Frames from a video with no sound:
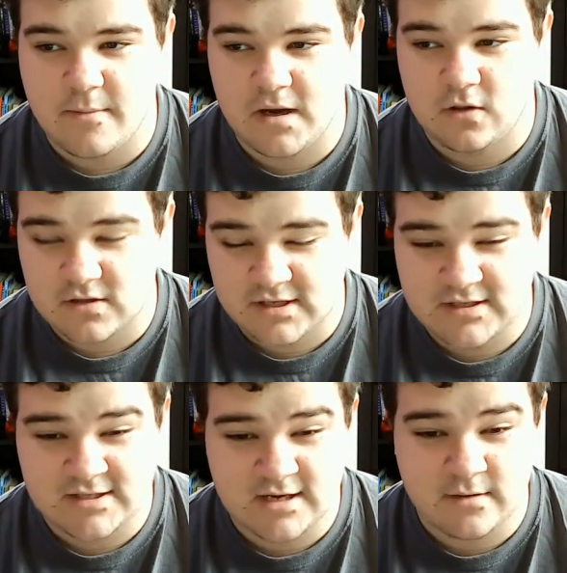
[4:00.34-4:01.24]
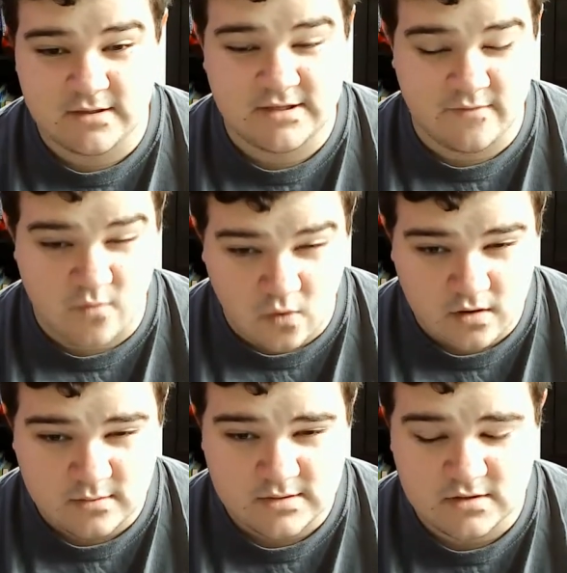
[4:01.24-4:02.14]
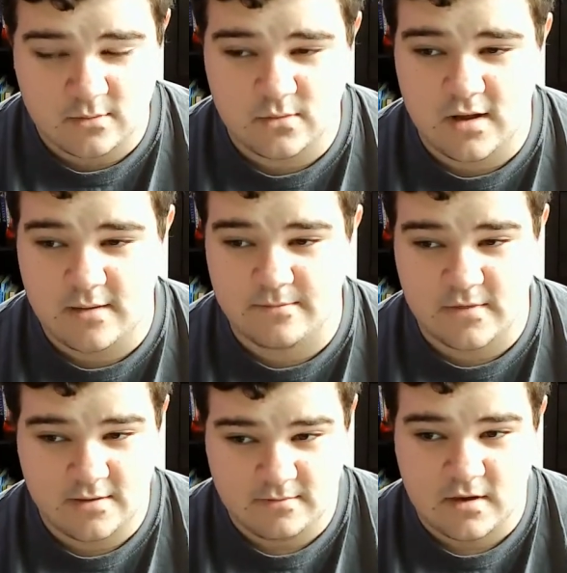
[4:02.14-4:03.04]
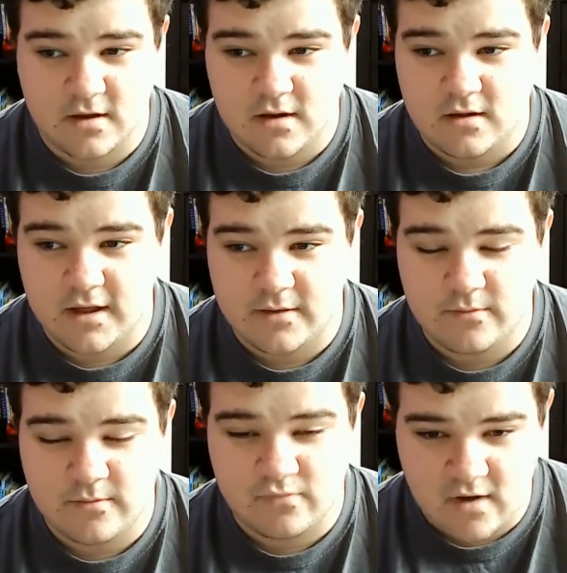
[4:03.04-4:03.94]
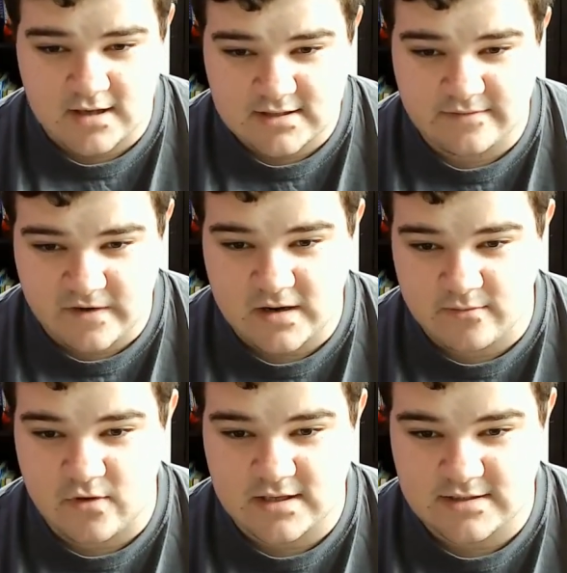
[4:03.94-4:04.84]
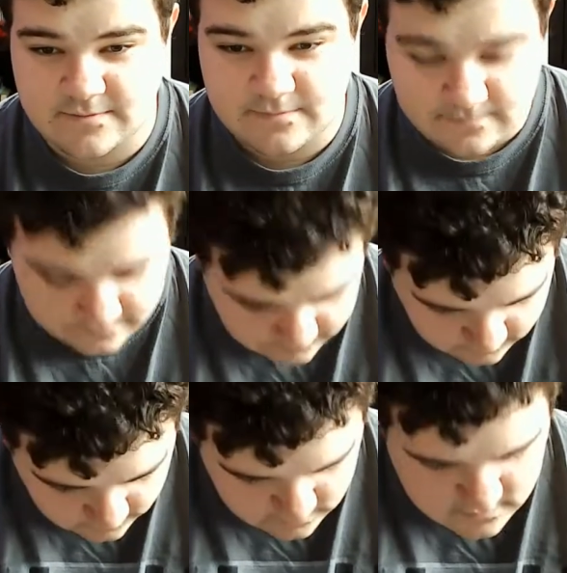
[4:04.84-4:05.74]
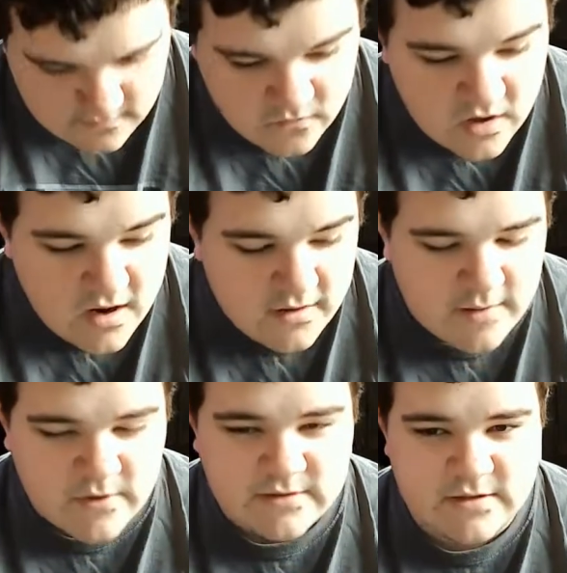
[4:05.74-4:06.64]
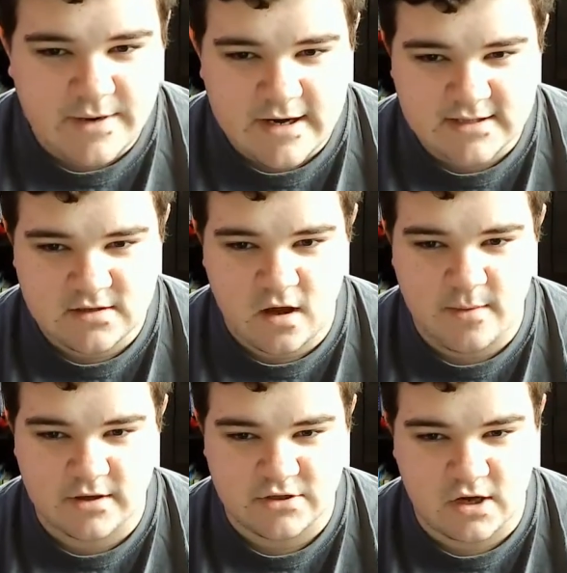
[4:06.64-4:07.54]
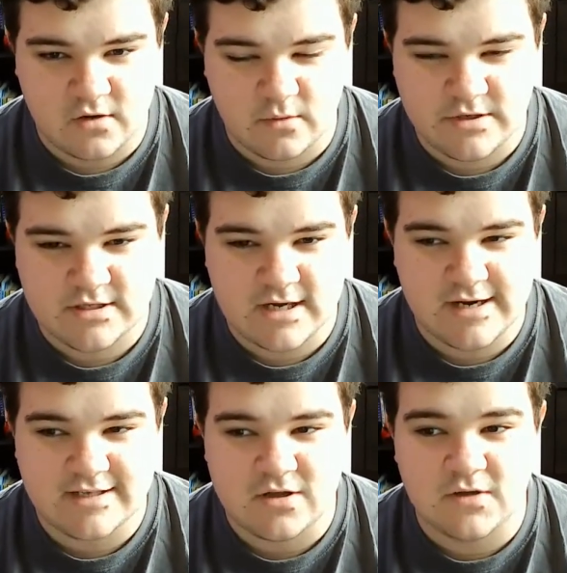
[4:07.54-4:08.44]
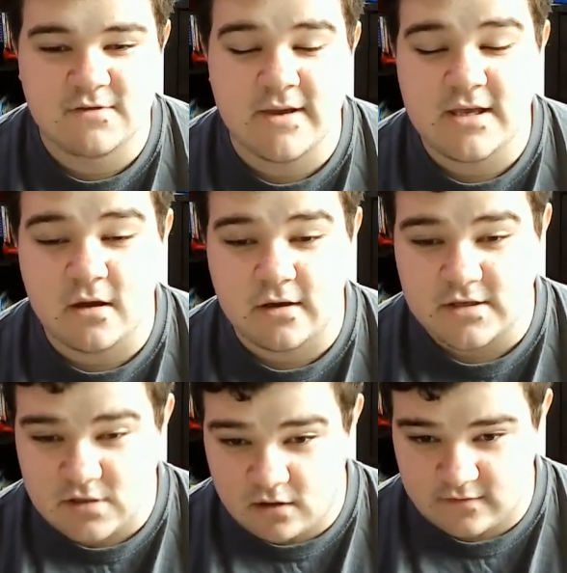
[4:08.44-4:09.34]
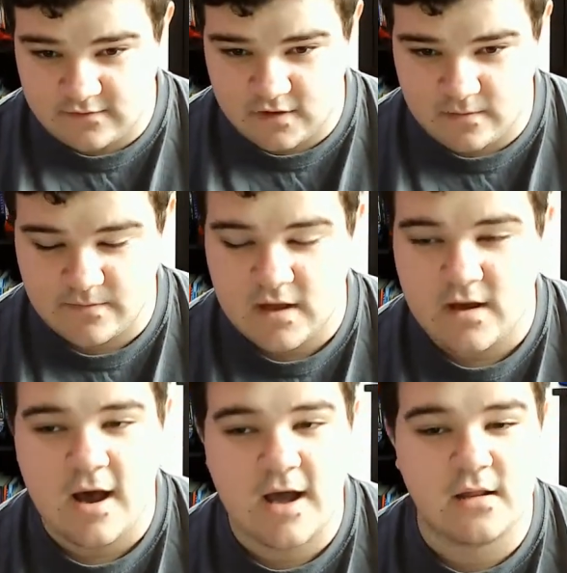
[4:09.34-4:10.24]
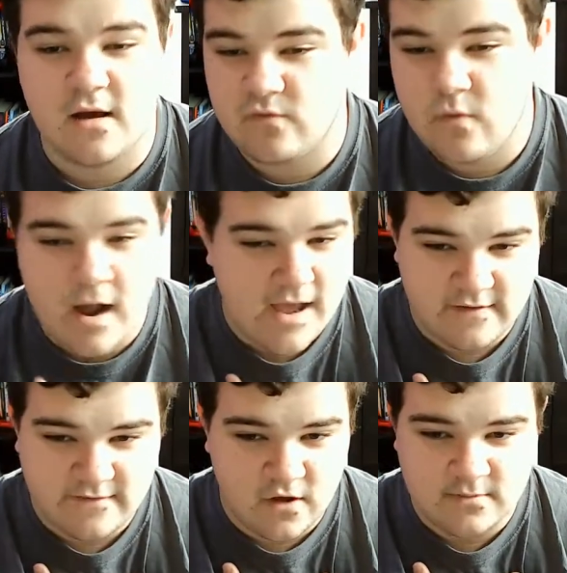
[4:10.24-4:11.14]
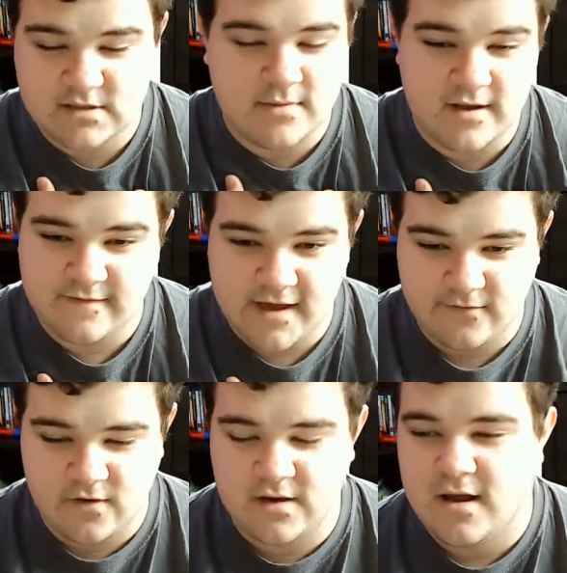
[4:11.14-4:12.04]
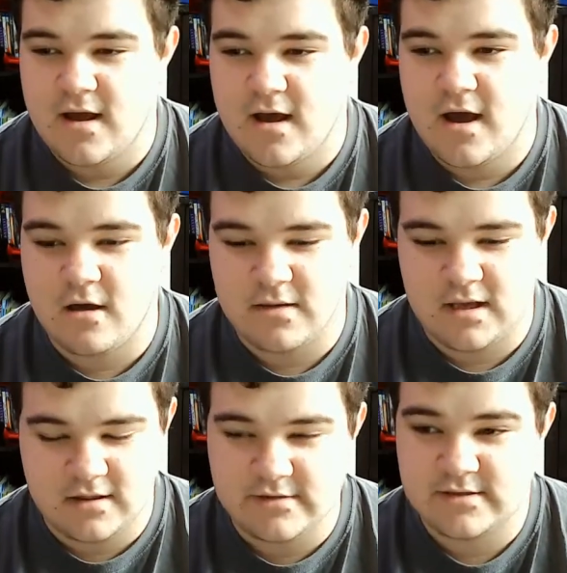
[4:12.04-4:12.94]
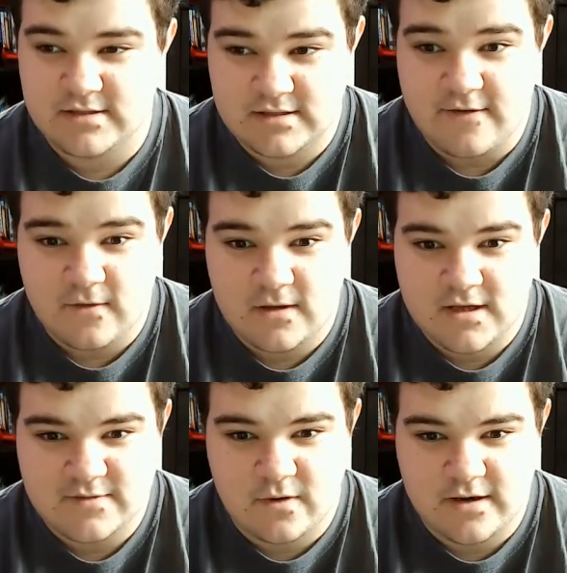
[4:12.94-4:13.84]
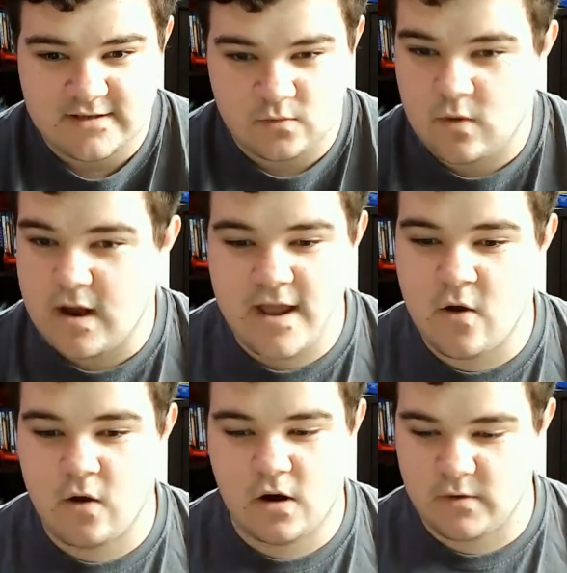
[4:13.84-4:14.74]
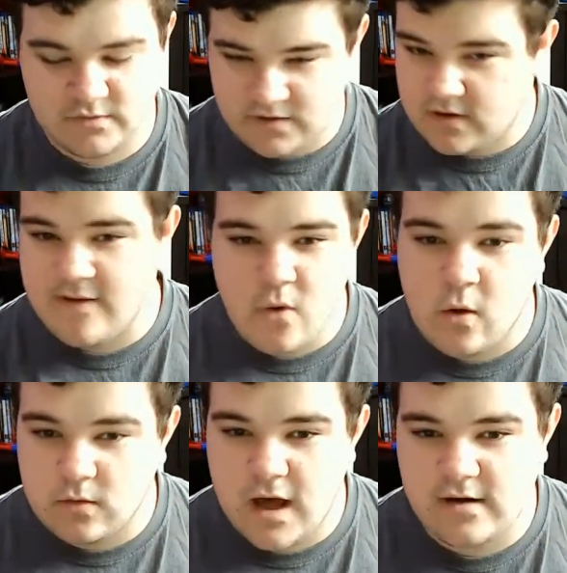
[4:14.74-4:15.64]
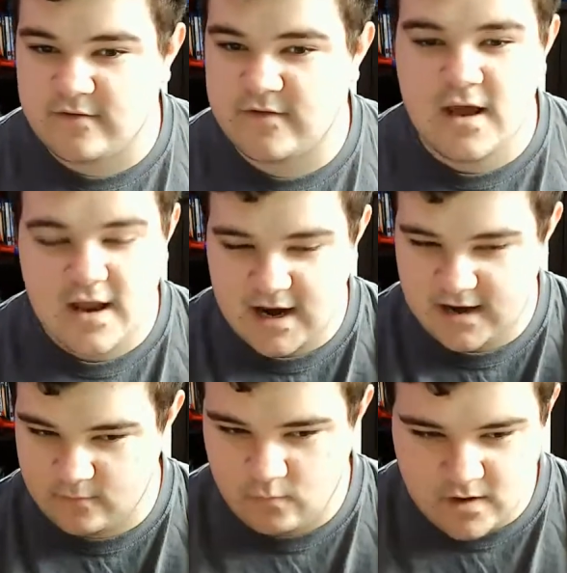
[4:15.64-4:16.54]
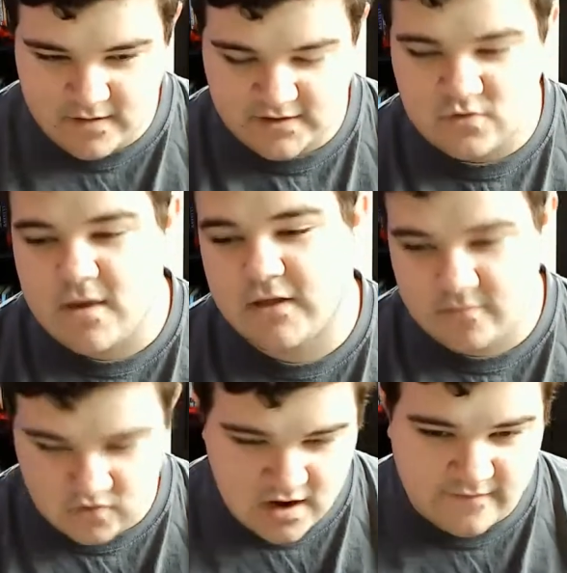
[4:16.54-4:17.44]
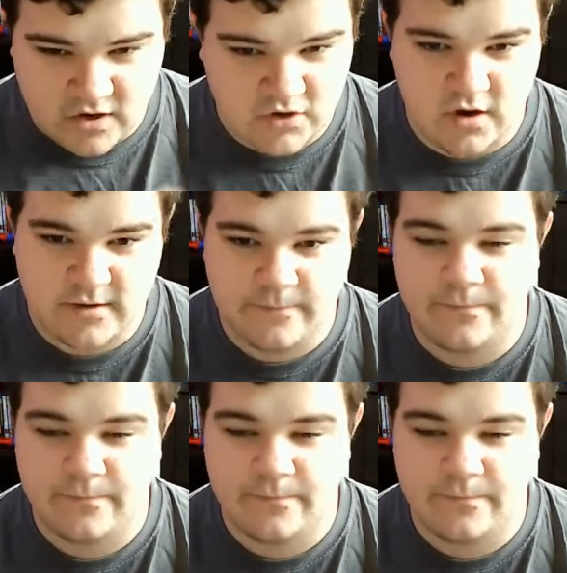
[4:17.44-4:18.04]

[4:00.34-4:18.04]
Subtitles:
it looks like in the second part there's even more. So I'm like, impressed. I'm very impressed. That brings me to my next thought about genre, which is that it is also a young adult film. I love YA films, they're my favorite, and this definitely is one. It's a YA horror, which we don't have a whole lot of, and when they do make them, they're not very good.